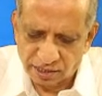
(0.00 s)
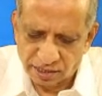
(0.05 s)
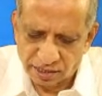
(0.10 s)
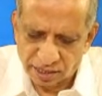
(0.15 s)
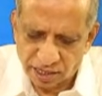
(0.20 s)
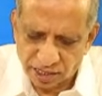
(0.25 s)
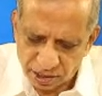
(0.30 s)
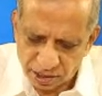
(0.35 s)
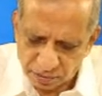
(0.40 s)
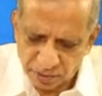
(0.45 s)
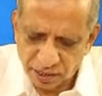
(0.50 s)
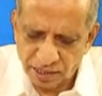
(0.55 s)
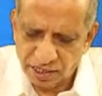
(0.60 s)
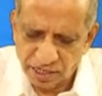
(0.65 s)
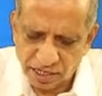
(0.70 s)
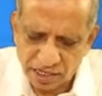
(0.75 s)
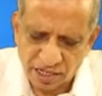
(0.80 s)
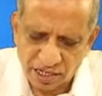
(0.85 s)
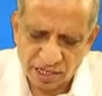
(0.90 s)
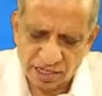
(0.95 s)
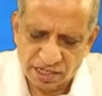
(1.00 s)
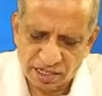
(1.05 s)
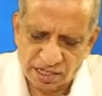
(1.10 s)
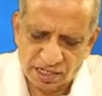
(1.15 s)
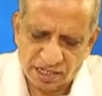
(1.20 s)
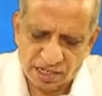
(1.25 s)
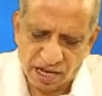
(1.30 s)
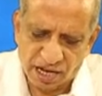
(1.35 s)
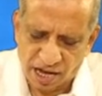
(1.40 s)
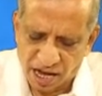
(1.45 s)

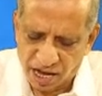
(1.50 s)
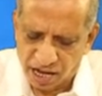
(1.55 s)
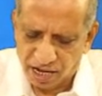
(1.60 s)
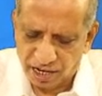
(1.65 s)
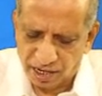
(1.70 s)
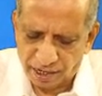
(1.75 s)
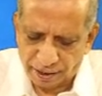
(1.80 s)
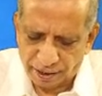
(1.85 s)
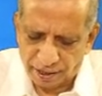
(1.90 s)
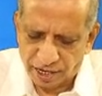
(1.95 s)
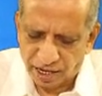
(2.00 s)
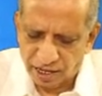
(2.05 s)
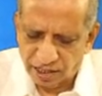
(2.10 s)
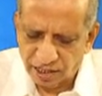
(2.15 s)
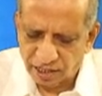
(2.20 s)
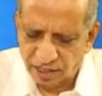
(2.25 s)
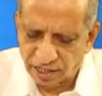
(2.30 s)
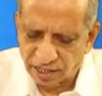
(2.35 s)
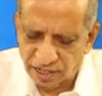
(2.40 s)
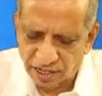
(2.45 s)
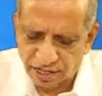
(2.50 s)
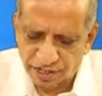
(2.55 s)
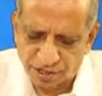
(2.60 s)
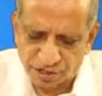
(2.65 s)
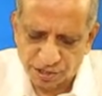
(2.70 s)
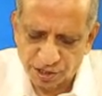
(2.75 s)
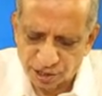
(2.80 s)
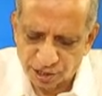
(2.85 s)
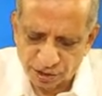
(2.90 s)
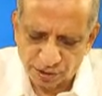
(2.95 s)
Explanations are
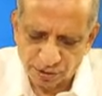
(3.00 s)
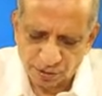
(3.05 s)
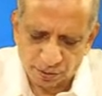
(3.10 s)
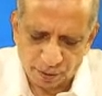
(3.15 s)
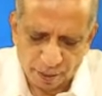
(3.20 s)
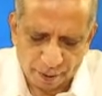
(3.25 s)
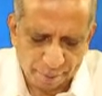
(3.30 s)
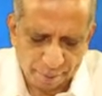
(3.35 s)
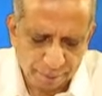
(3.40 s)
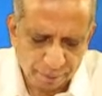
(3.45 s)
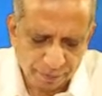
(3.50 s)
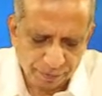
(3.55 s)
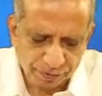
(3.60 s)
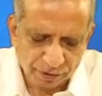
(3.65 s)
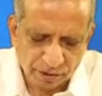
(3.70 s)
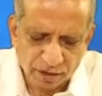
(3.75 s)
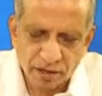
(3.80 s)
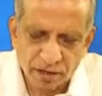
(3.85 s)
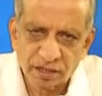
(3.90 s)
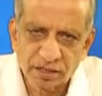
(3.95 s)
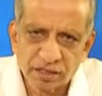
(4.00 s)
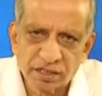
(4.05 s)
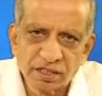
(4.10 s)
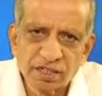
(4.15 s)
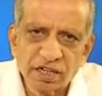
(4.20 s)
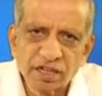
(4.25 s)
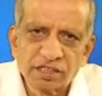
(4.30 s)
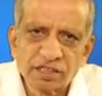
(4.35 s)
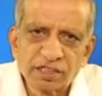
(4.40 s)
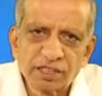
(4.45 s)
categorized into
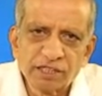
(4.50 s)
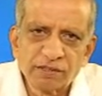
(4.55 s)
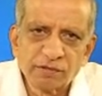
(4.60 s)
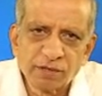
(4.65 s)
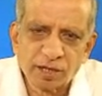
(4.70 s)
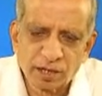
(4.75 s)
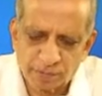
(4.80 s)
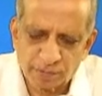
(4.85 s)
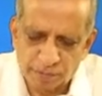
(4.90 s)
deductive and